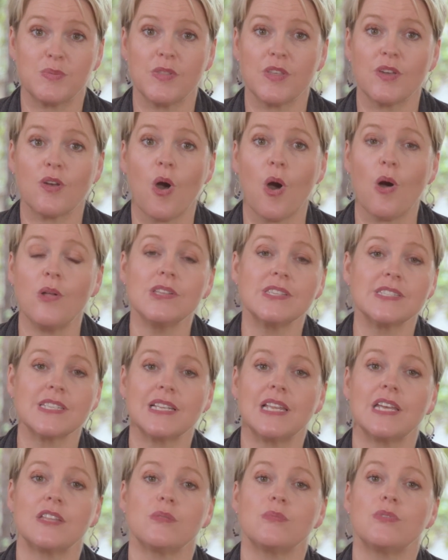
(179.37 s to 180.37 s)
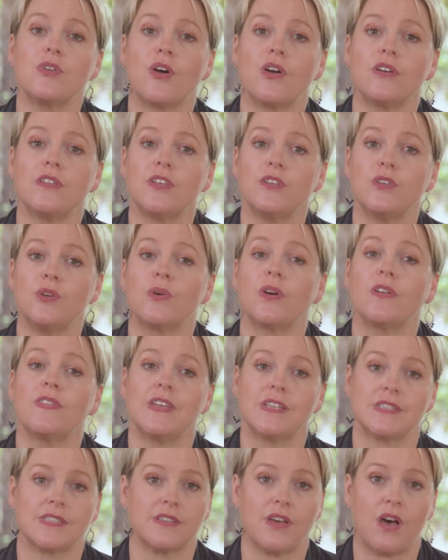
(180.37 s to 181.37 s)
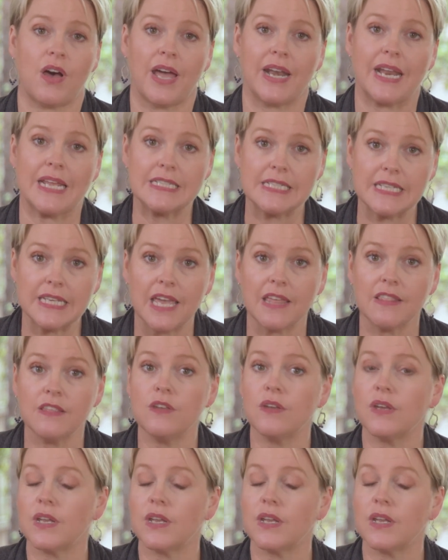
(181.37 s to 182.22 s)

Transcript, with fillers: but the goal is to let them know that you're on their side and together you